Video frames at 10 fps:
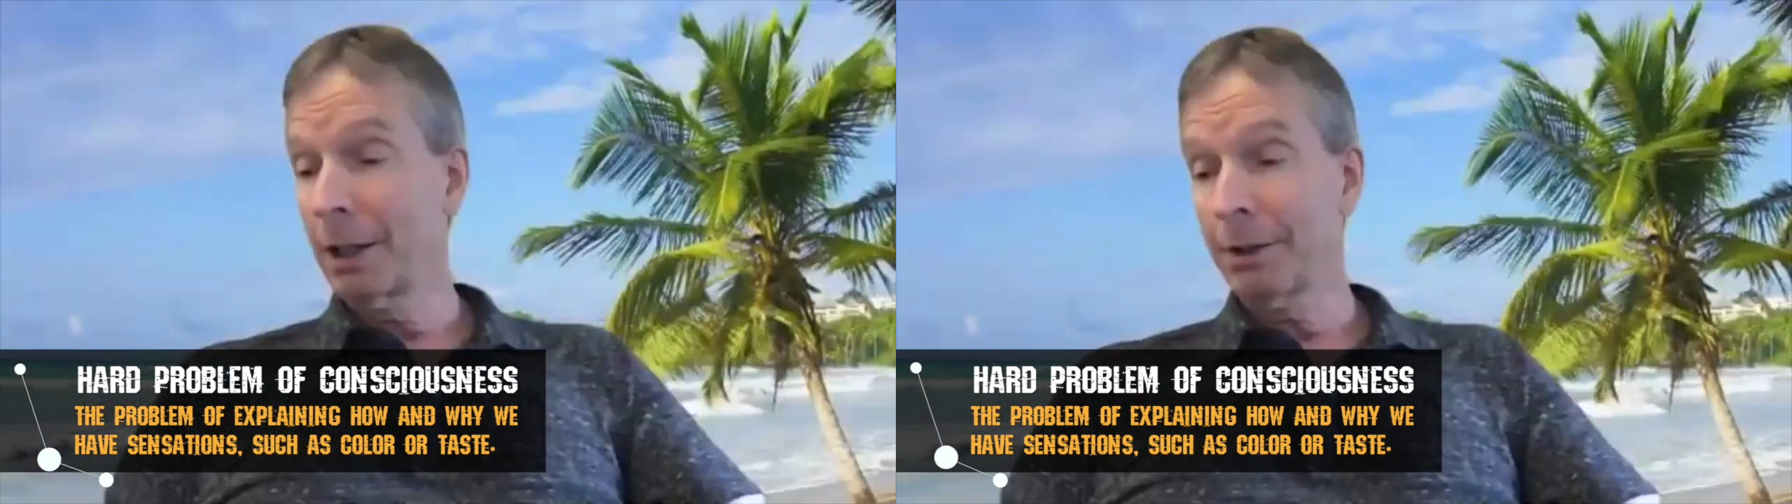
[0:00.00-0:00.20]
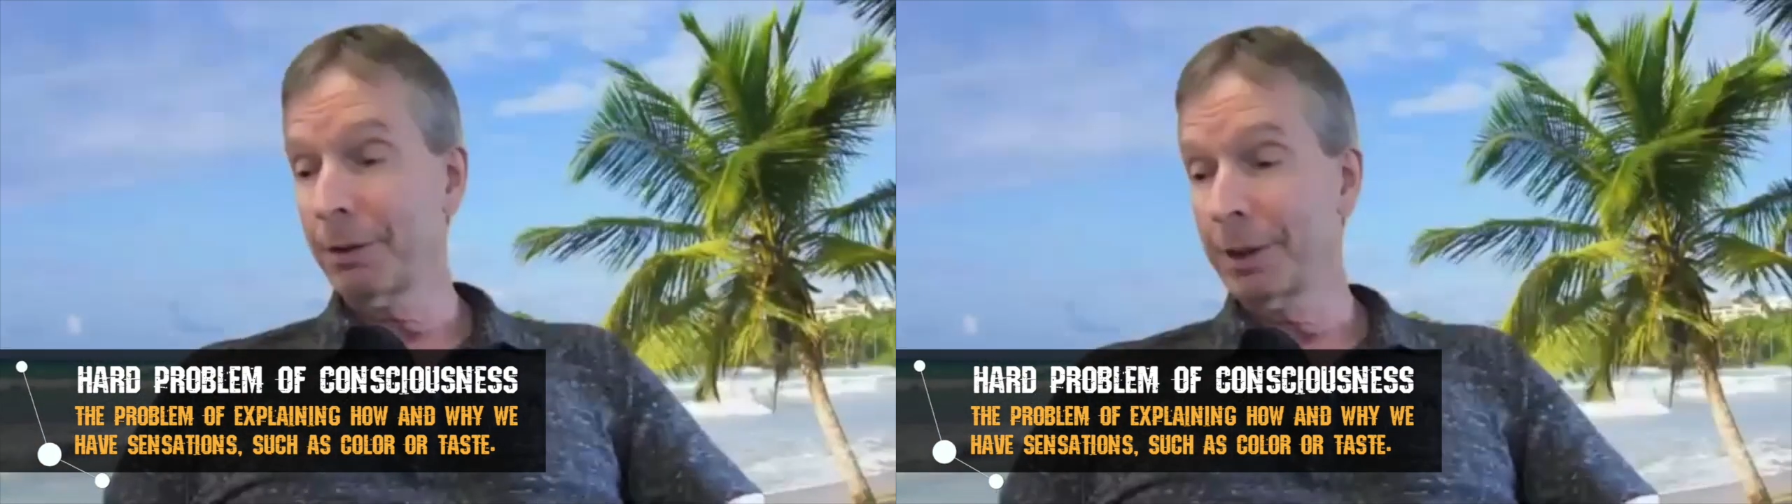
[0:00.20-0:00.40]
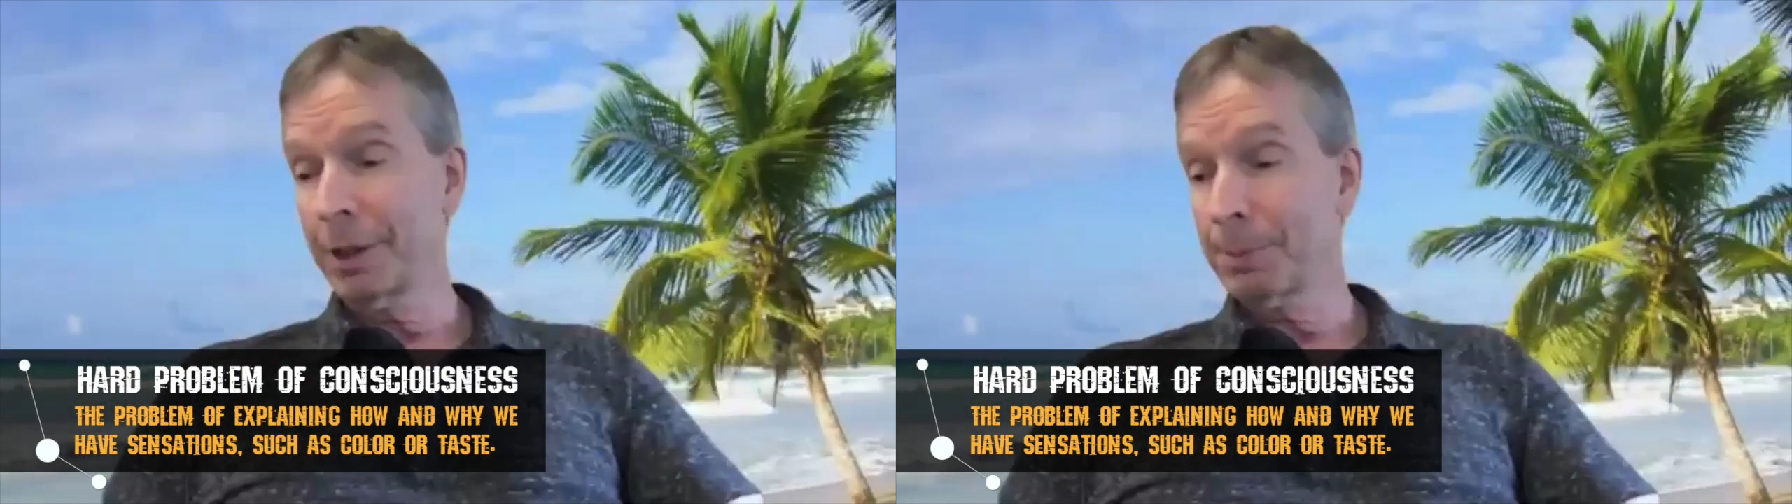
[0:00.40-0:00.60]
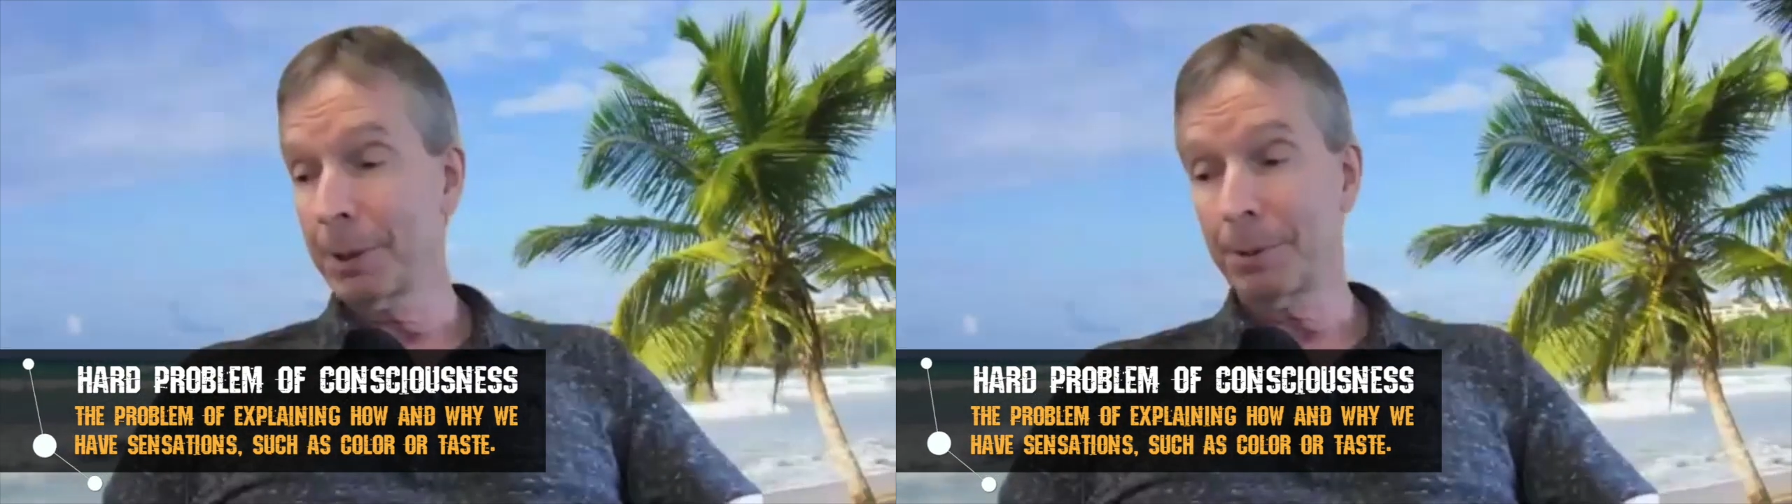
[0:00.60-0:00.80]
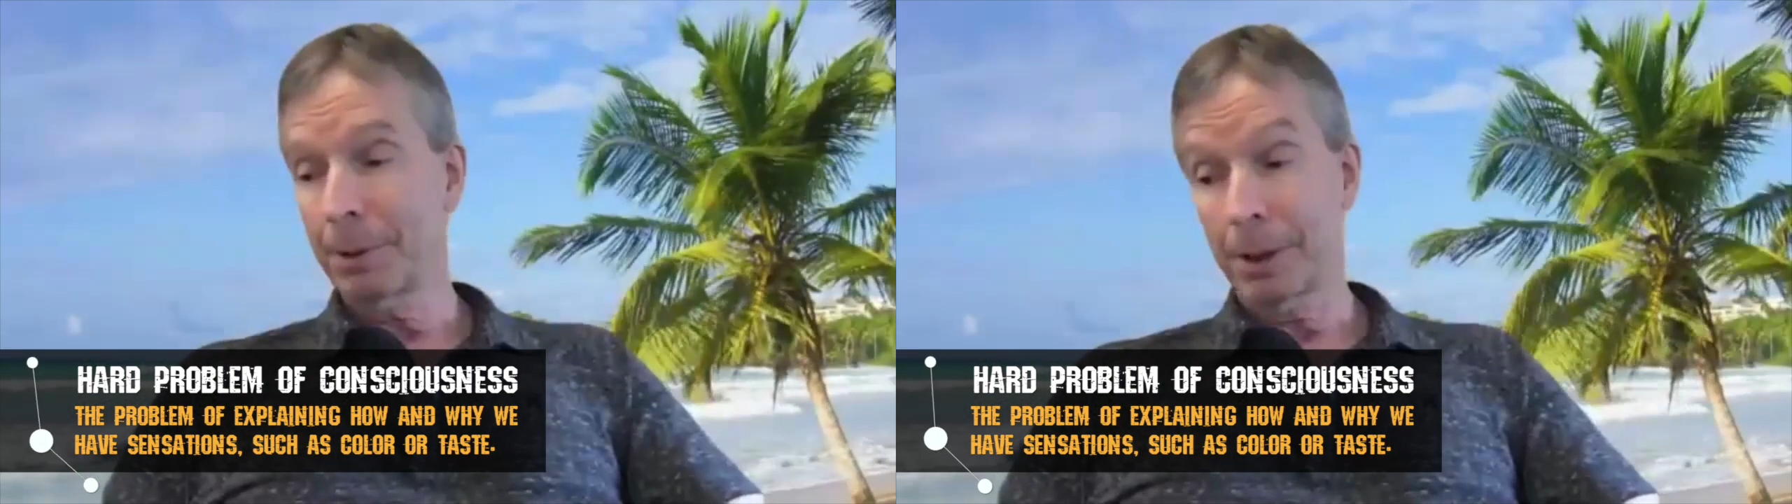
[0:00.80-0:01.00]
these
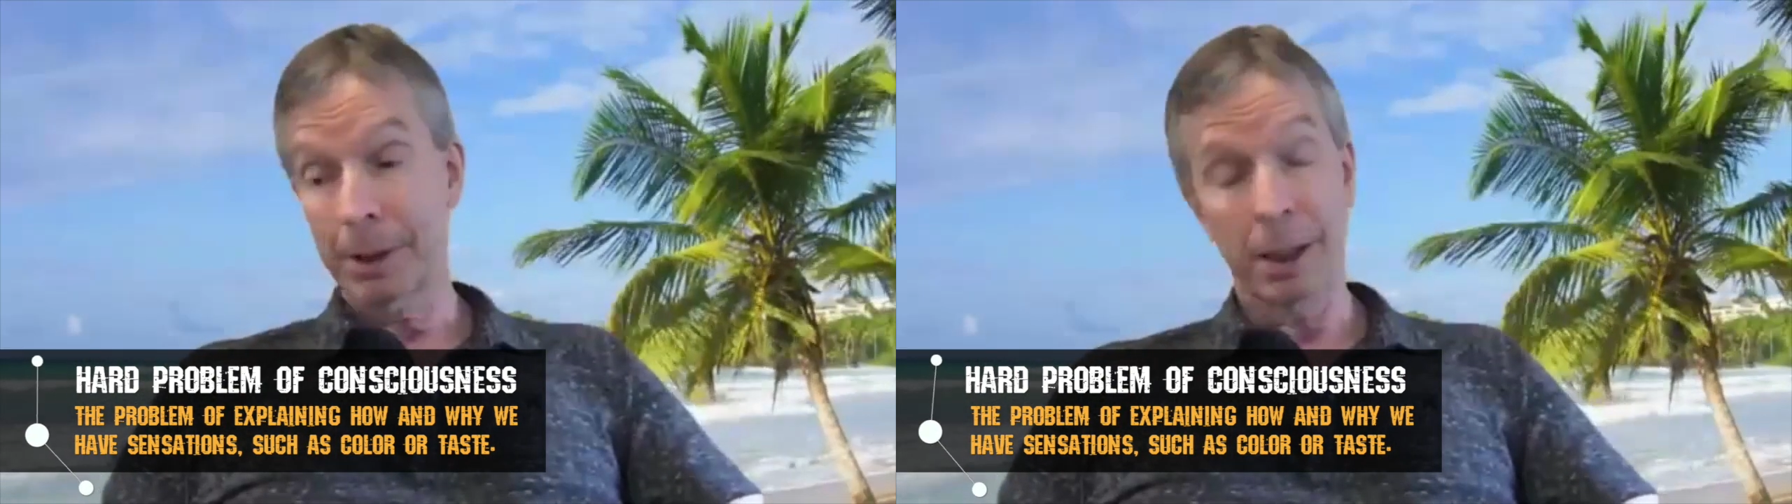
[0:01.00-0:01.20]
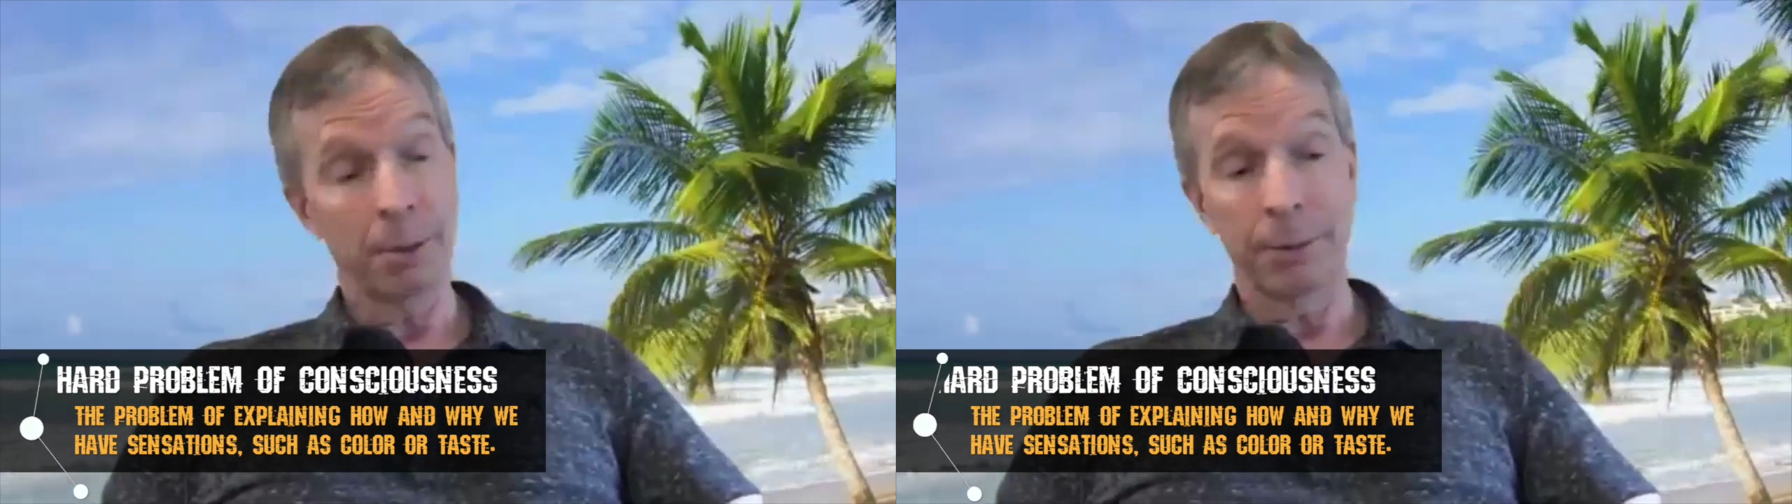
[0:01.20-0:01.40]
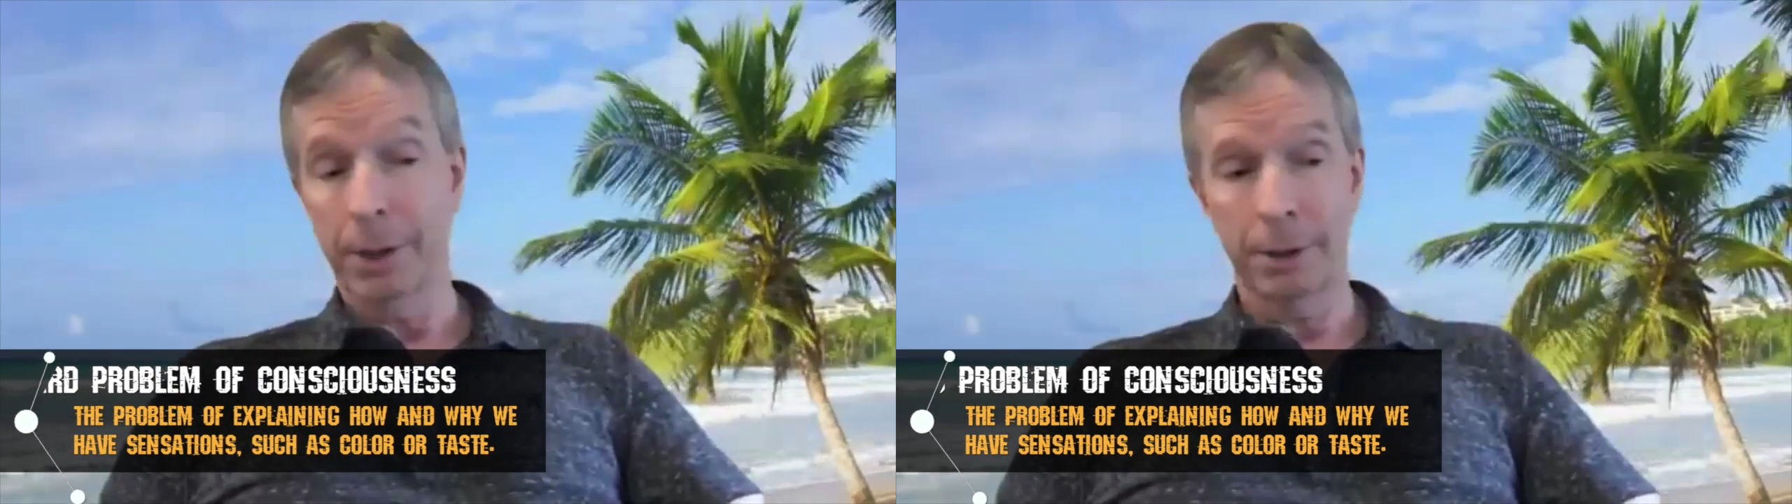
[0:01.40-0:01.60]
people are dumb.